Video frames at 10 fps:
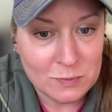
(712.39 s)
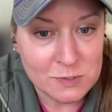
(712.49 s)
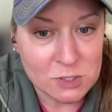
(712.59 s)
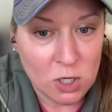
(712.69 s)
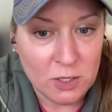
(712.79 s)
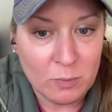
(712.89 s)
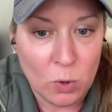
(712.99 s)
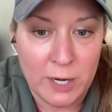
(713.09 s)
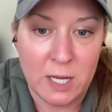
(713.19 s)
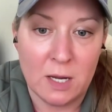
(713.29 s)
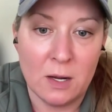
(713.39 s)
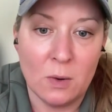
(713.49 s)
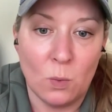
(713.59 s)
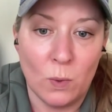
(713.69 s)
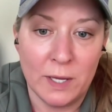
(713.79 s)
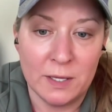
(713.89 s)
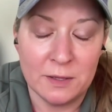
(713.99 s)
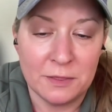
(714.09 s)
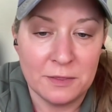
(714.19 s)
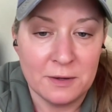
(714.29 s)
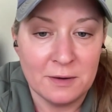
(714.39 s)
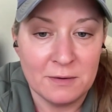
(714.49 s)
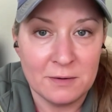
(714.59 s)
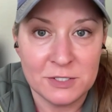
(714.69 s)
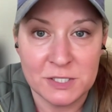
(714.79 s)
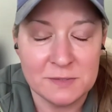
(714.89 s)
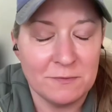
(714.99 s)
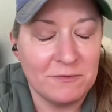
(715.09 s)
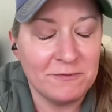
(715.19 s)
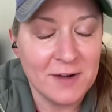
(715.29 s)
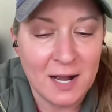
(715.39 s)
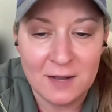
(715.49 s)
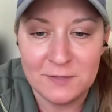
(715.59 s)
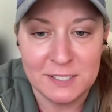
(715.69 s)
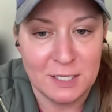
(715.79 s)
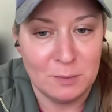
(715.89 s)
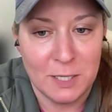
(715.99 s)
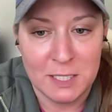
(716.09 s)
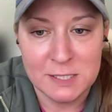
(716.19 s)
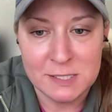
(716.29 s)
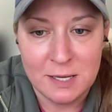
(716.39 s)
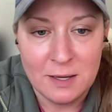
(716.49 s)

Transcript: Start your morning with just 5 to 10 minutes